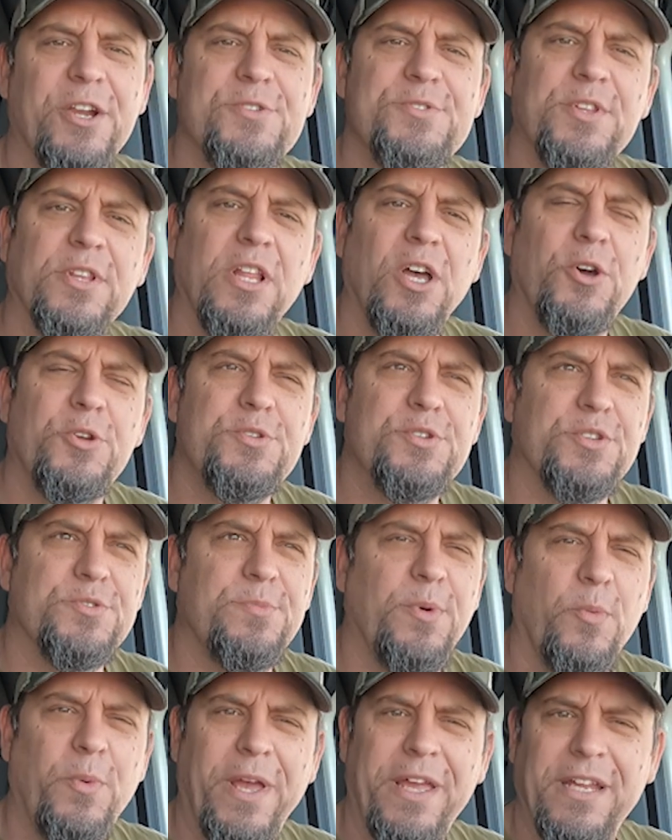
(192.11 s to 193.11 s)
Here's the load. She
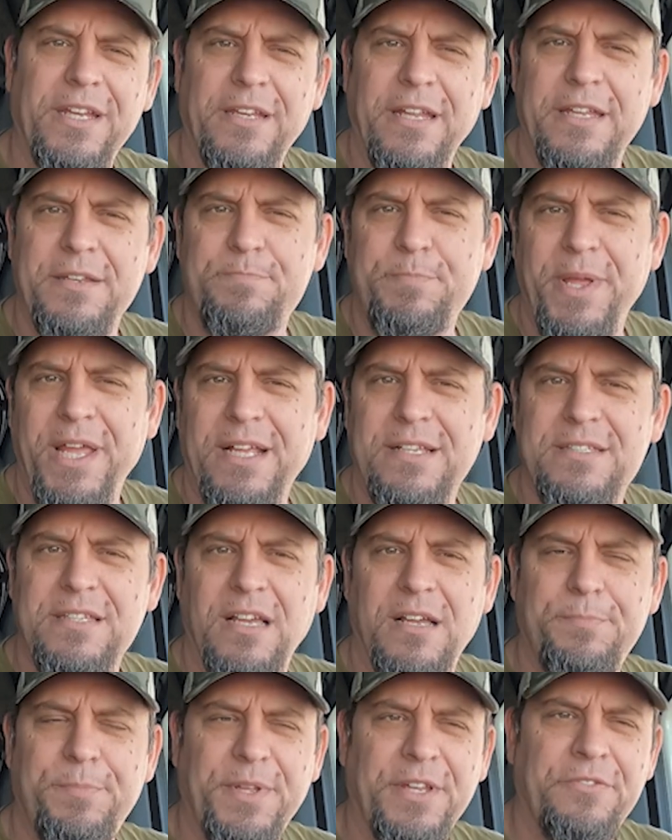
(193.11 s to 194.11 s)
goes, but wait, it picks
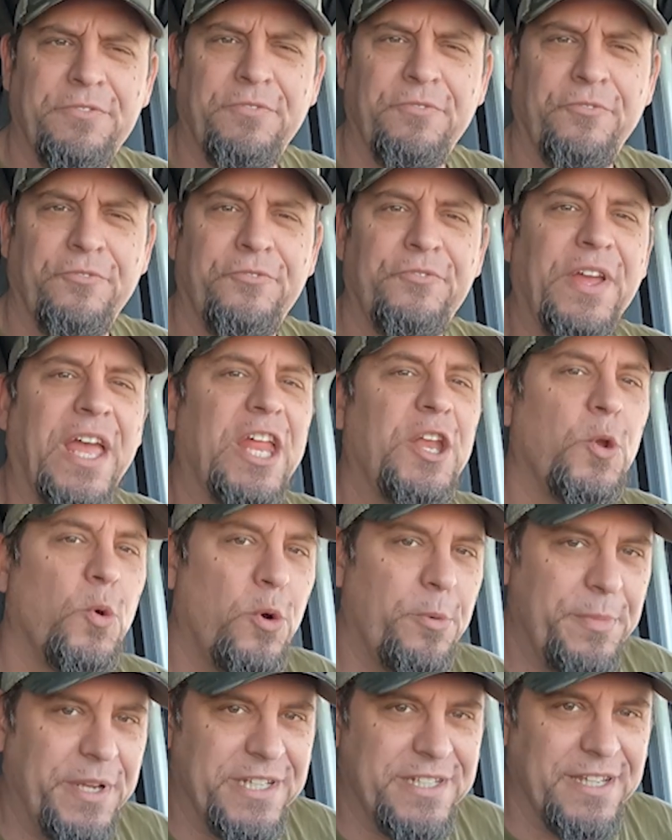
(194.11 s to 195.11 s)
up in Von
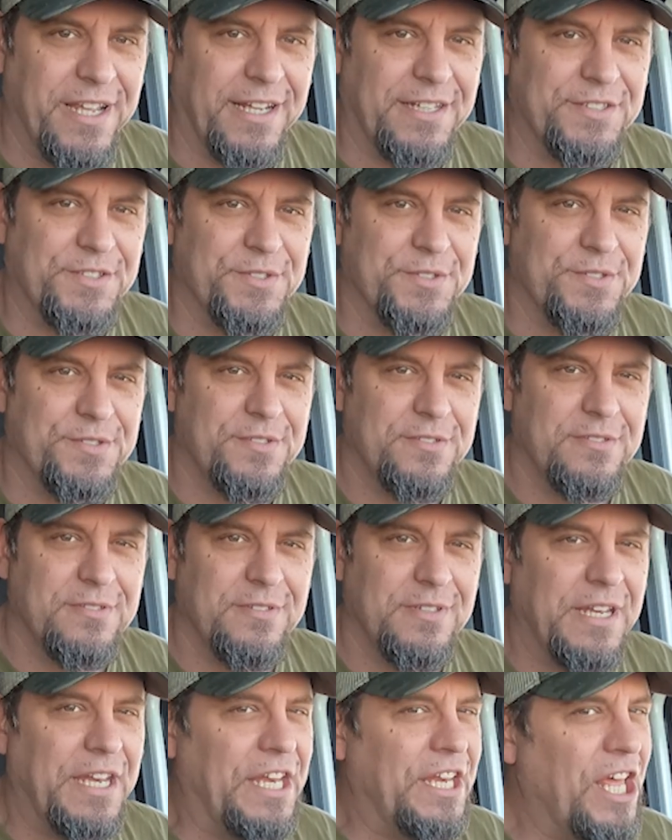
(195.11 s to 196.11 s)
Ormy, Texas,
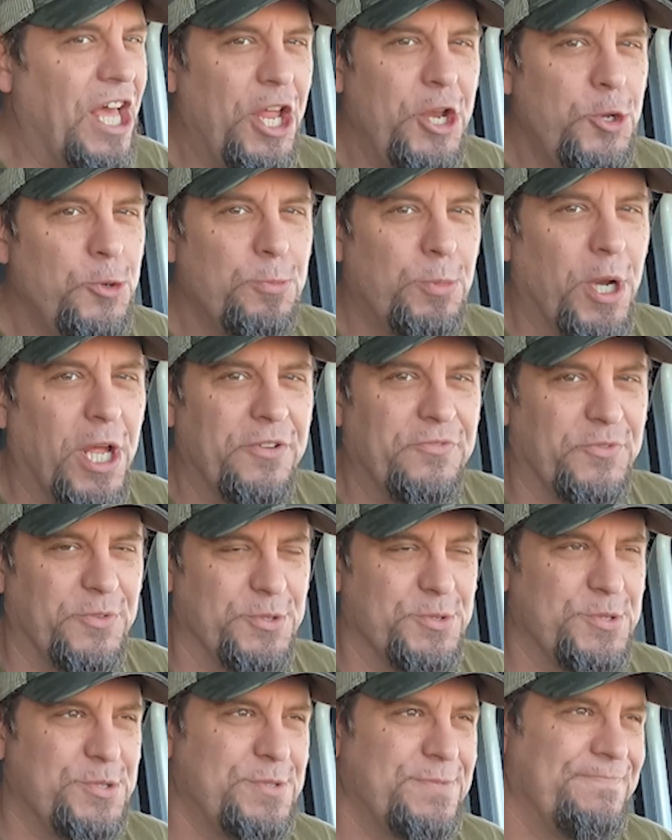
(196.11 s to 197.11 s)
not New
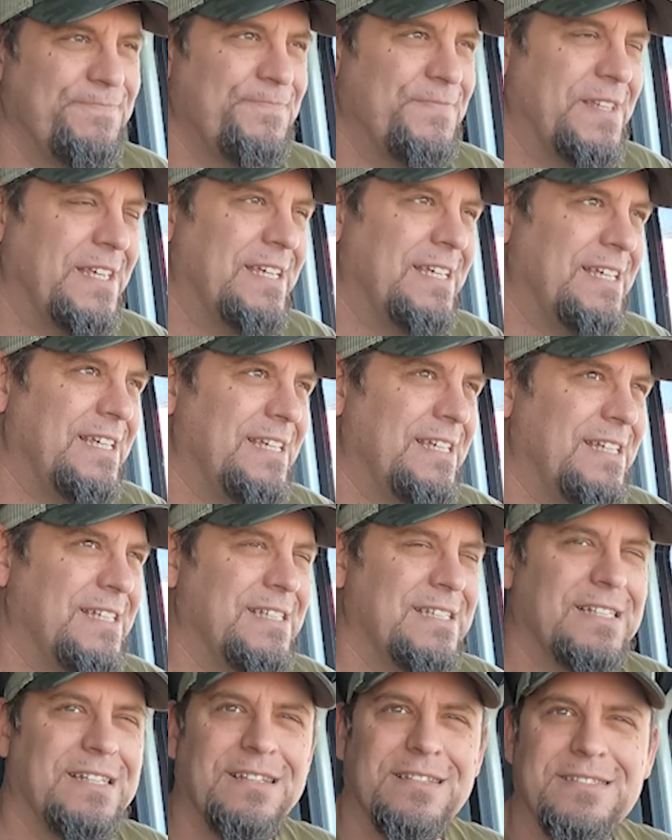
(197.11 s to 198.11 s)
Braunfels.
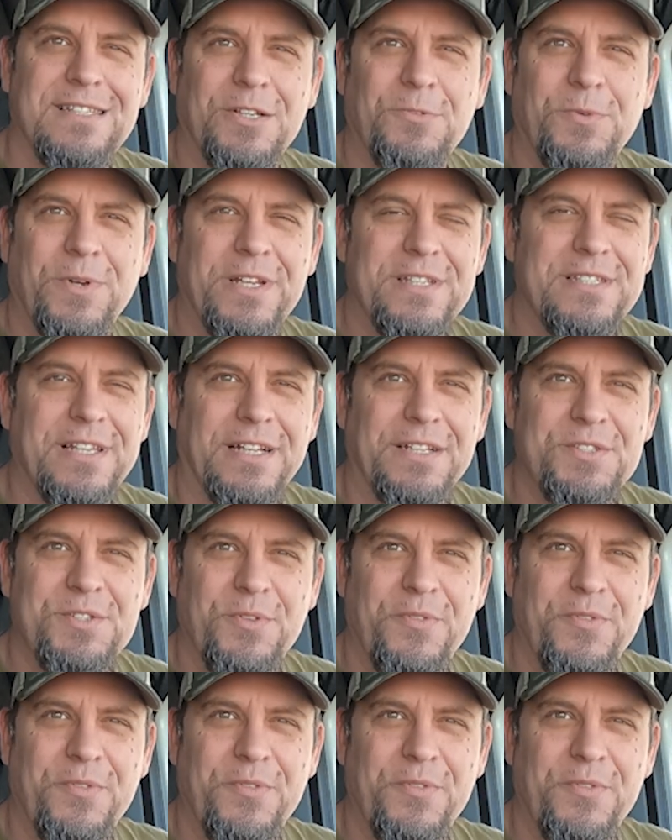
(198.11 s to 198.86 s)
I was like, wait a second.